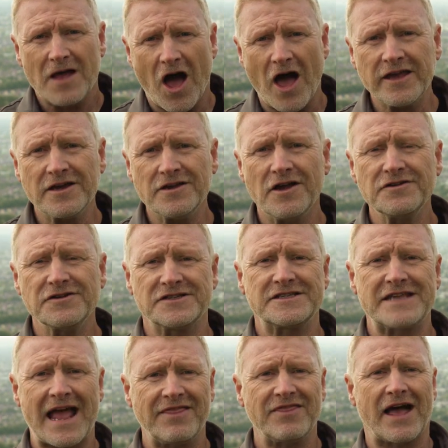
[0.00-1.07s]
I can
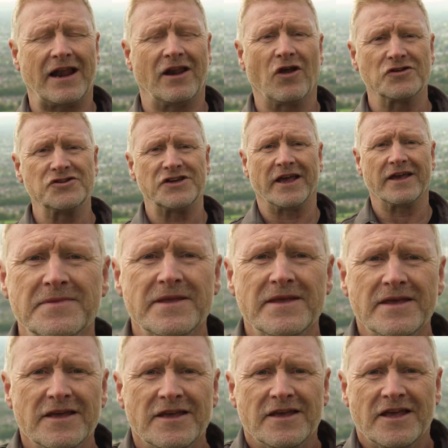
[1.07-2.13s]
understand that logic.
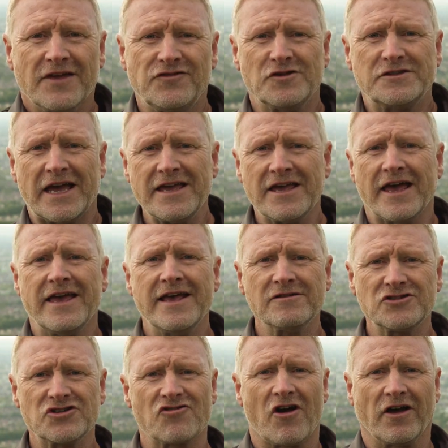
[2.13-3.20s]
If you take a heel
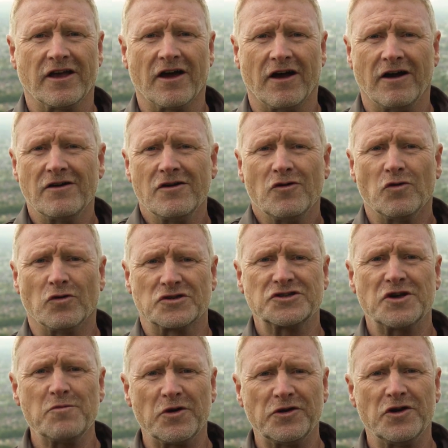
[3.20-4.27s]
striker or
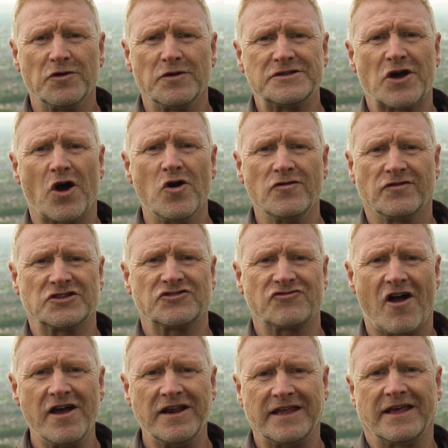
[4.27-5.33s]
someone who is
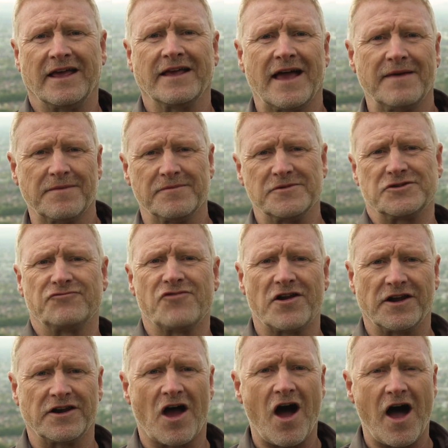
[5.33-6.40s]
overstriding and get them to run at a